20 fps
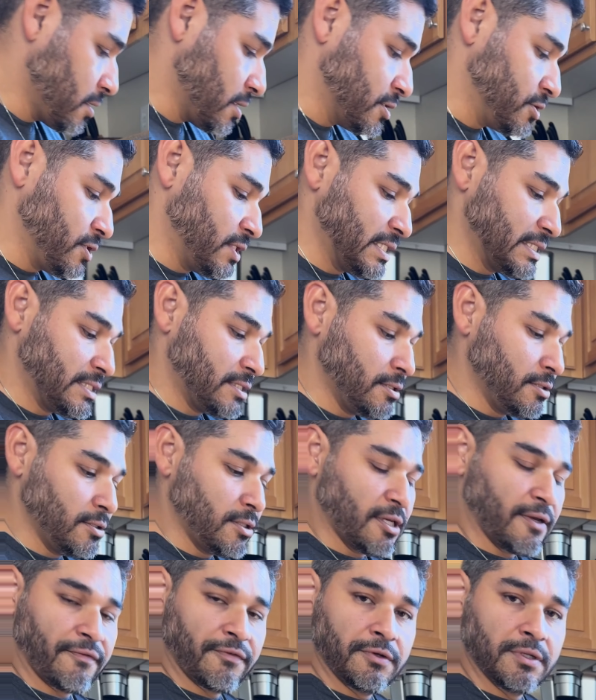as you can see,
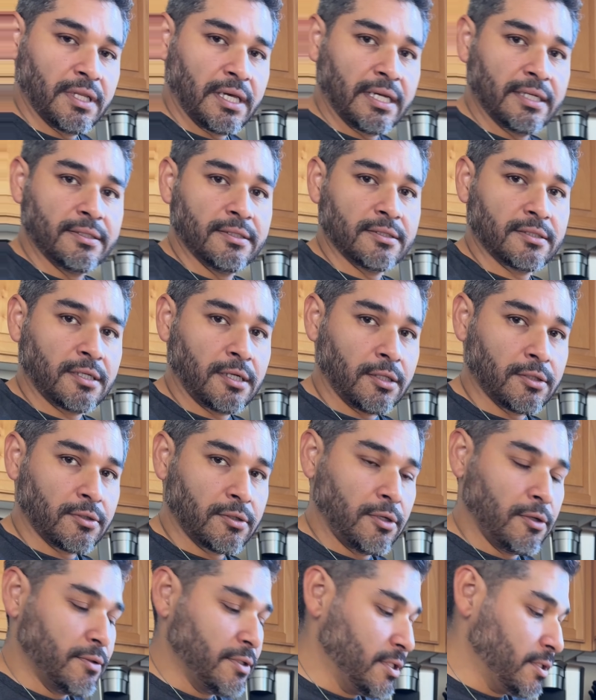every line is color
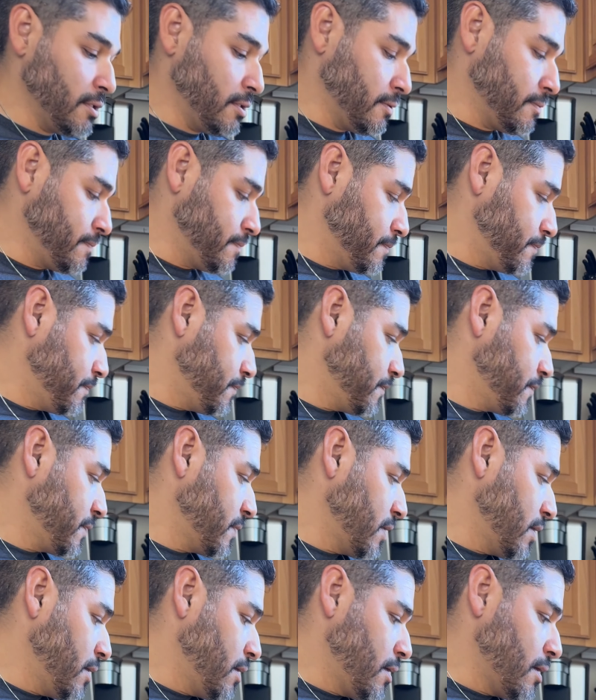coded
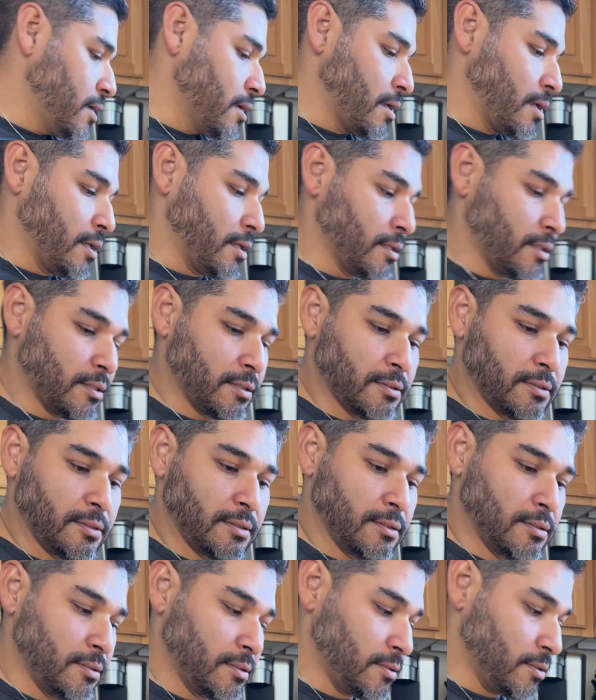
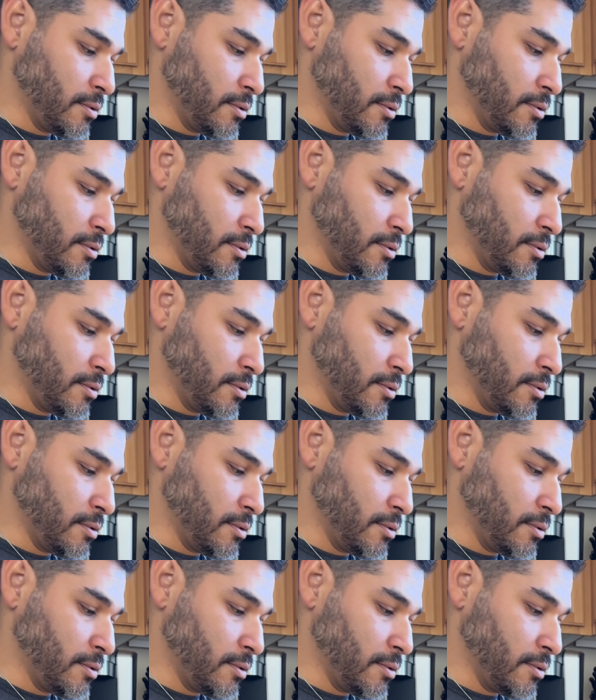and